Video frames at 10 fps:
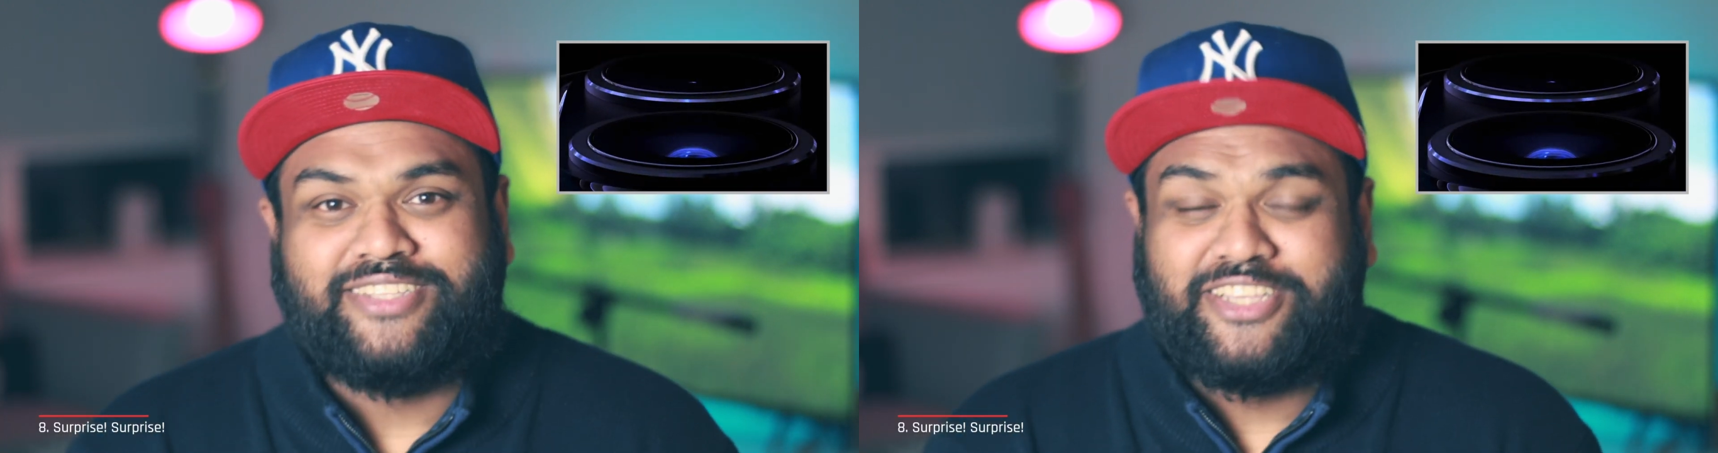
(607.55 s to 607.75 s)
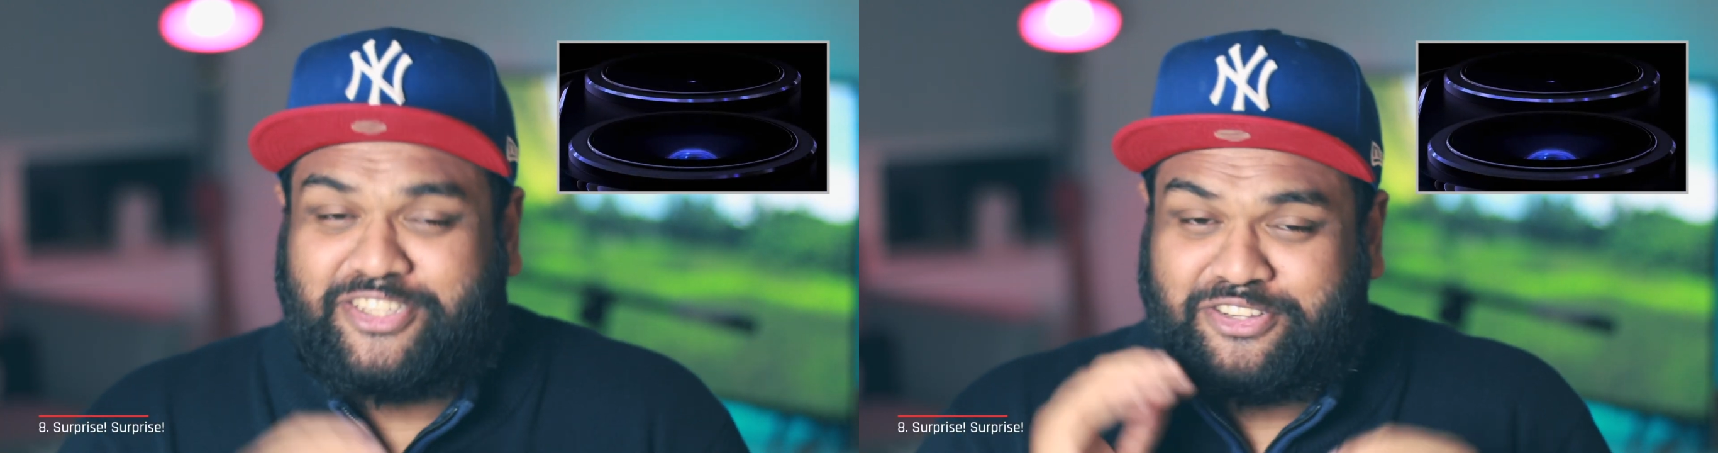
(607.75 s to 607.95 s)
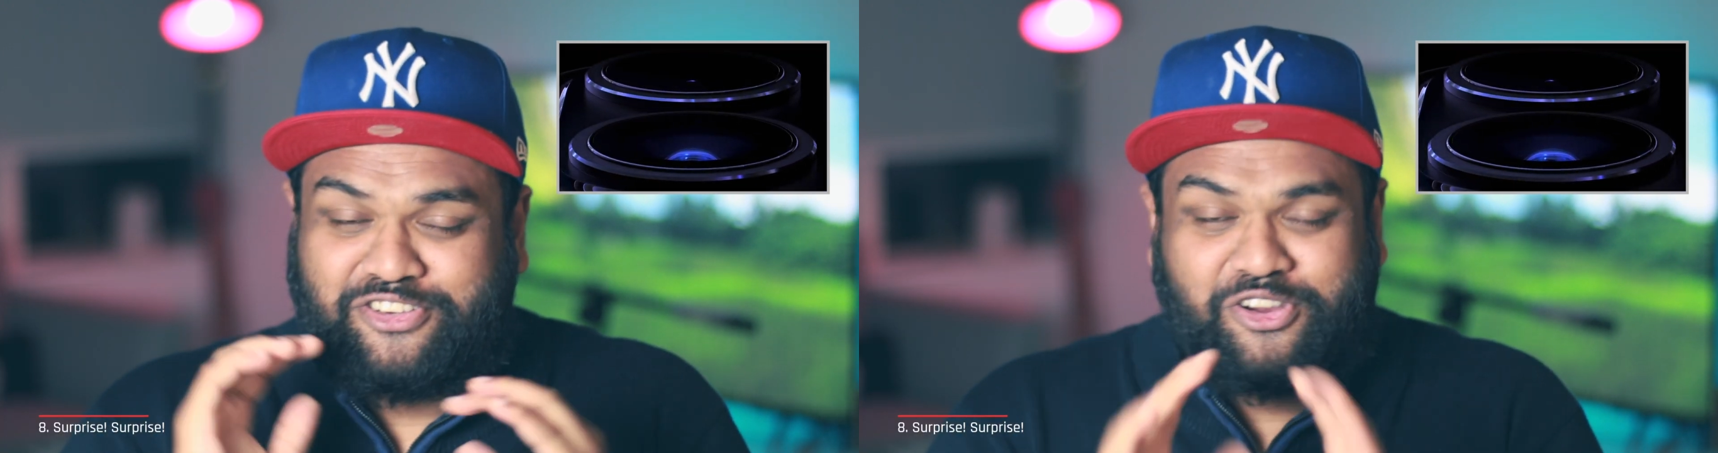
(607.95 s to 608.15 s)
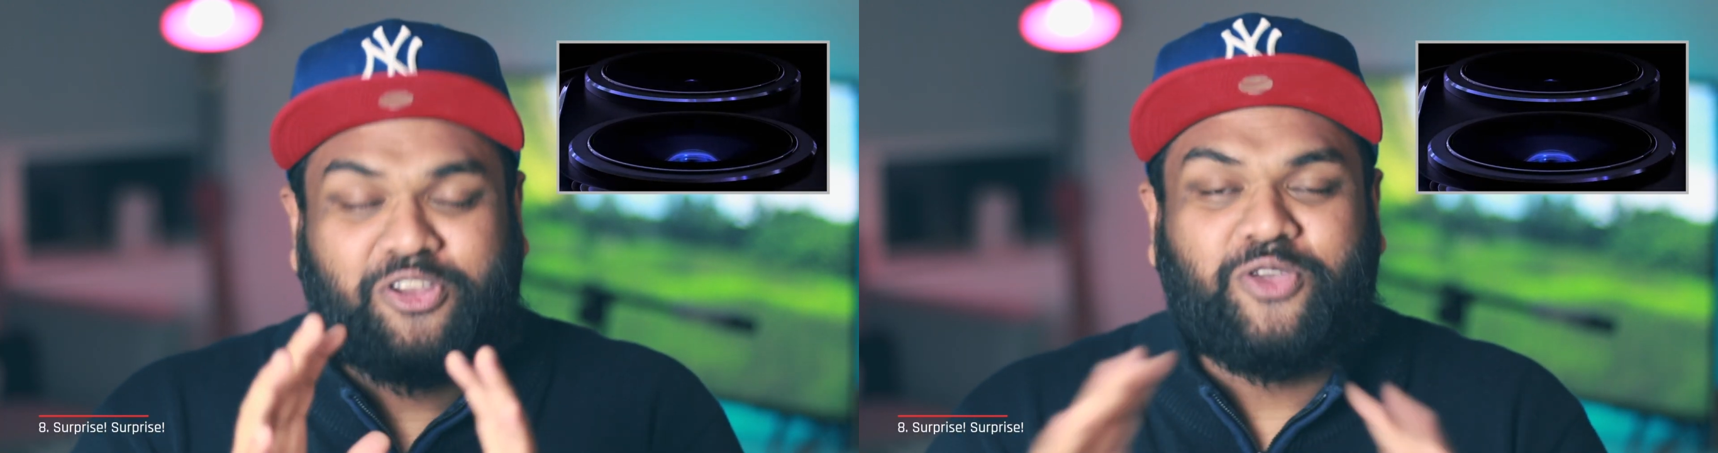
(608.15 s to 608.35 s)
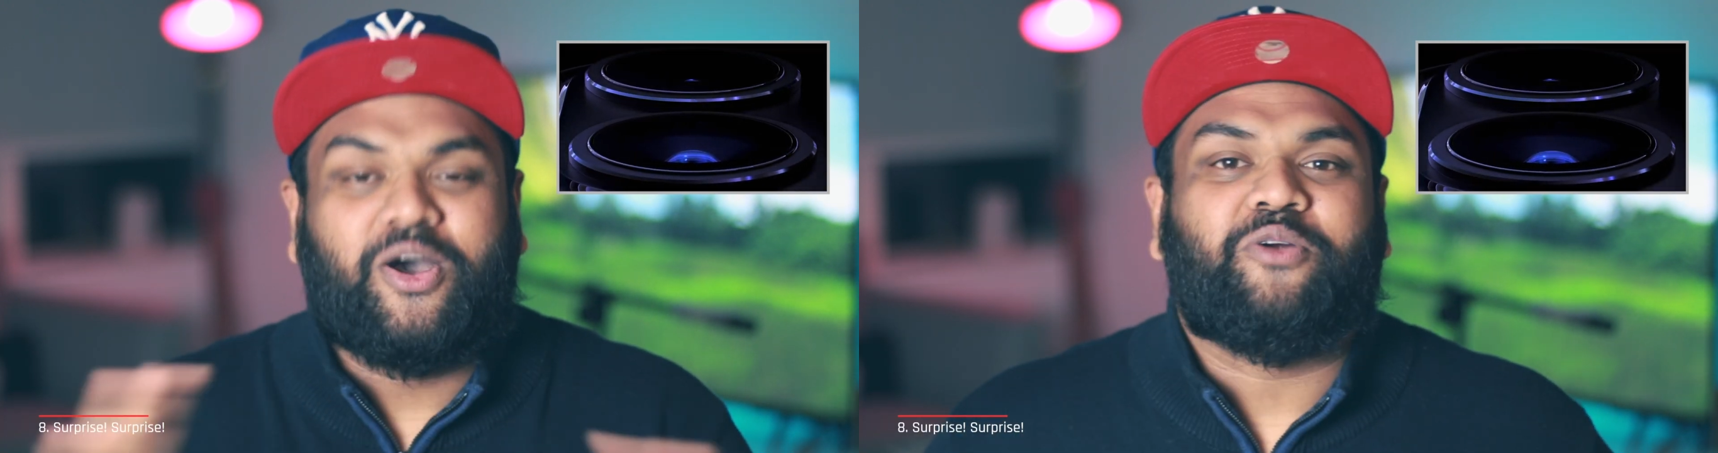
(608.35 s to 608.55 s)
just to show
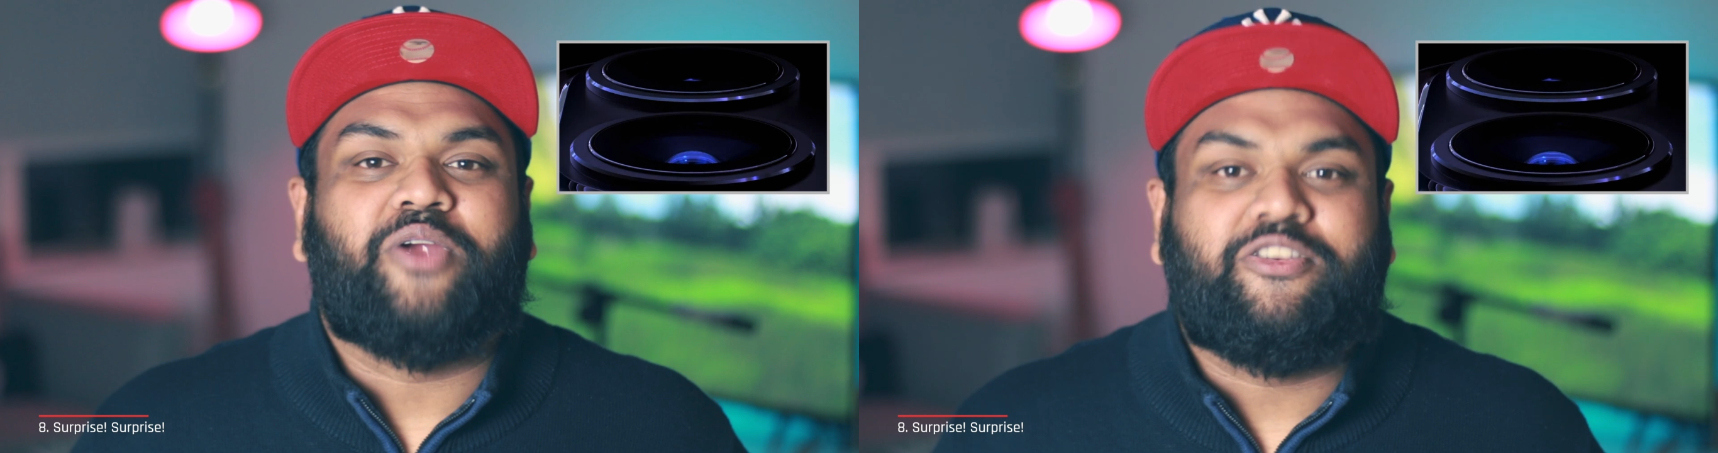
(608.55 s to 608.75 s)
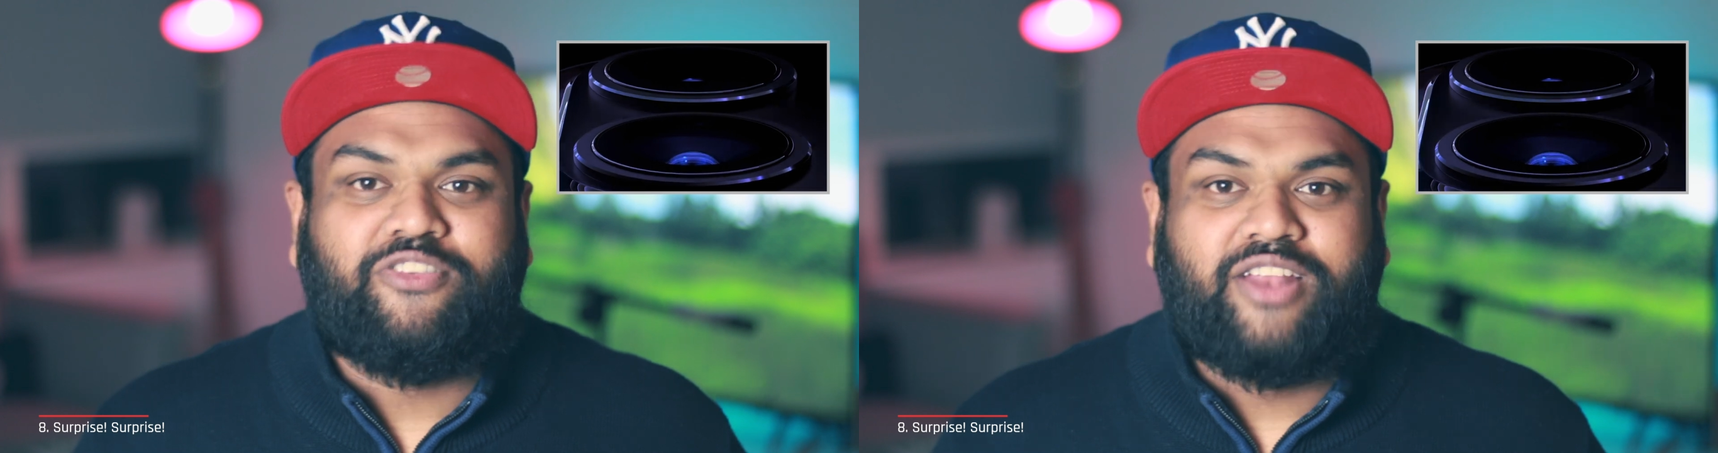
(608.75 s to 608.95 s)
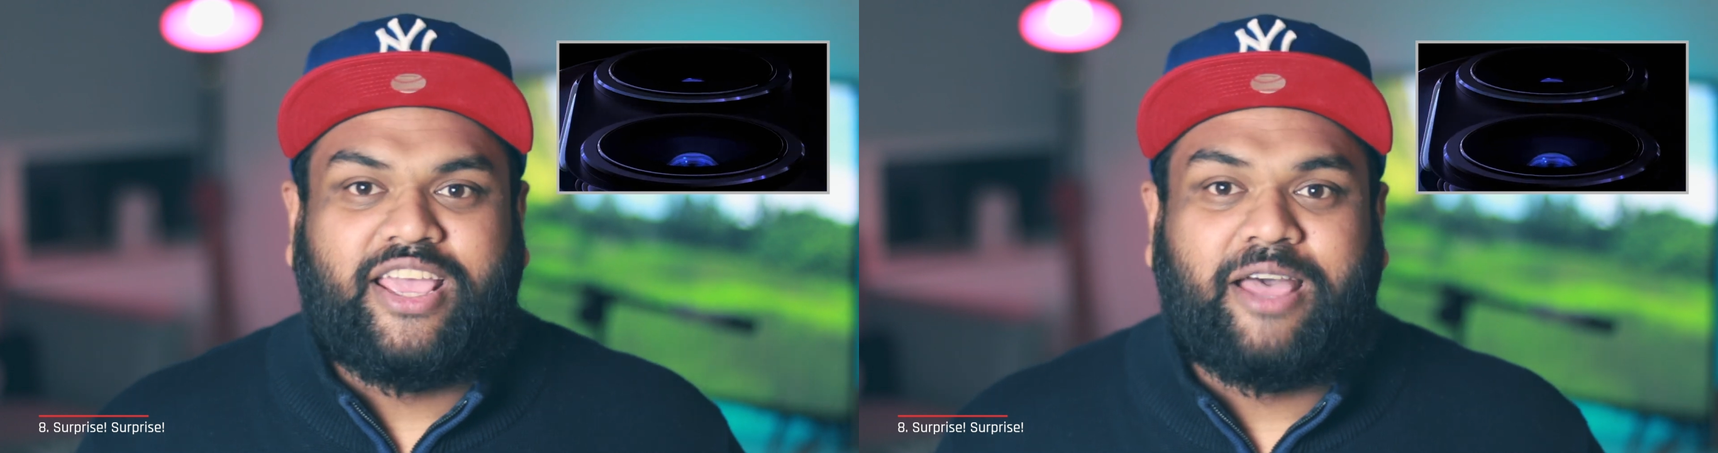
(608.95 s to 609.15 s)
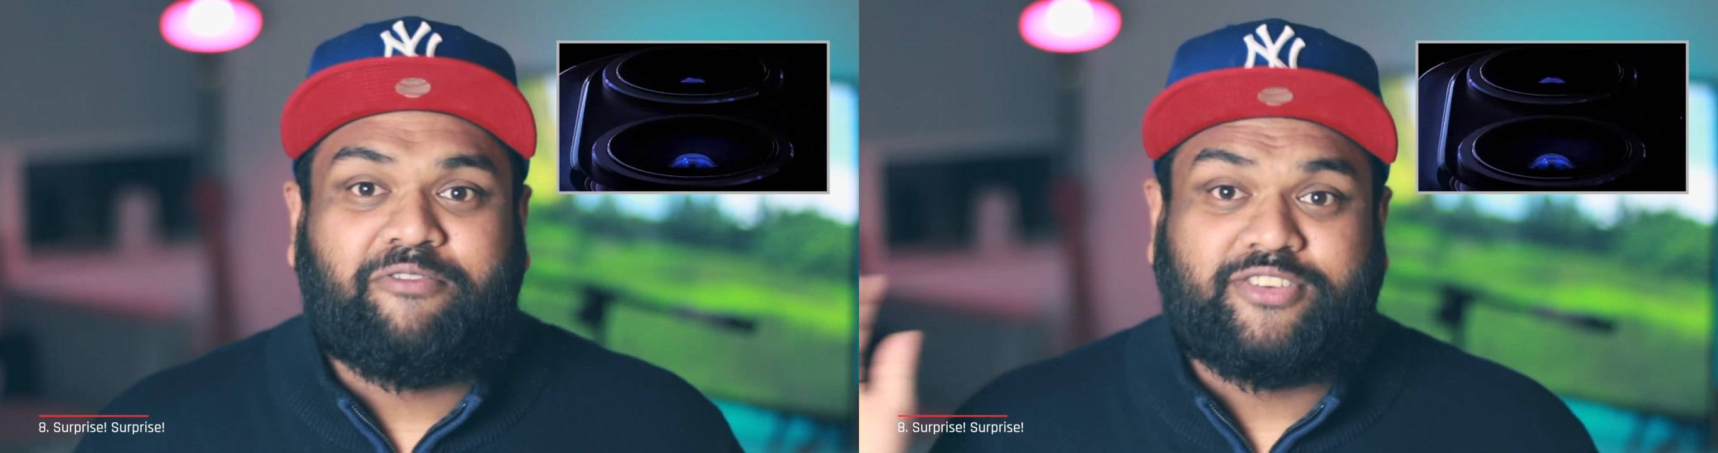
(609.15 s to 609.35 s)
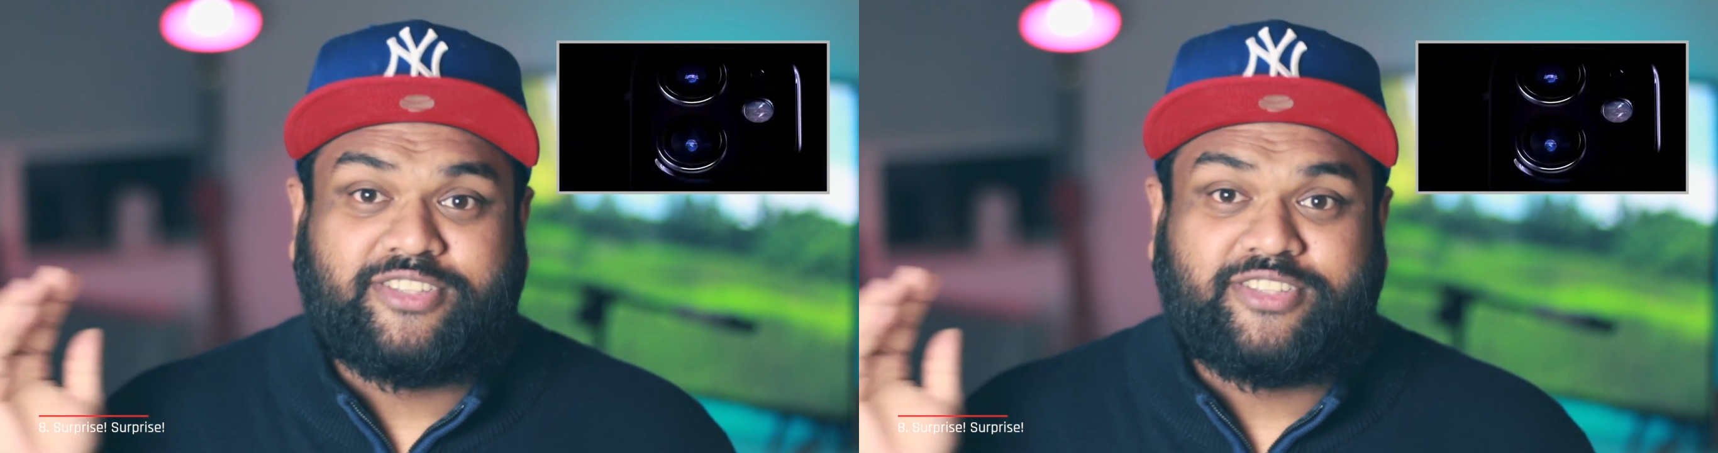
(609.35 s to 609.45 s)
you how grateful I am for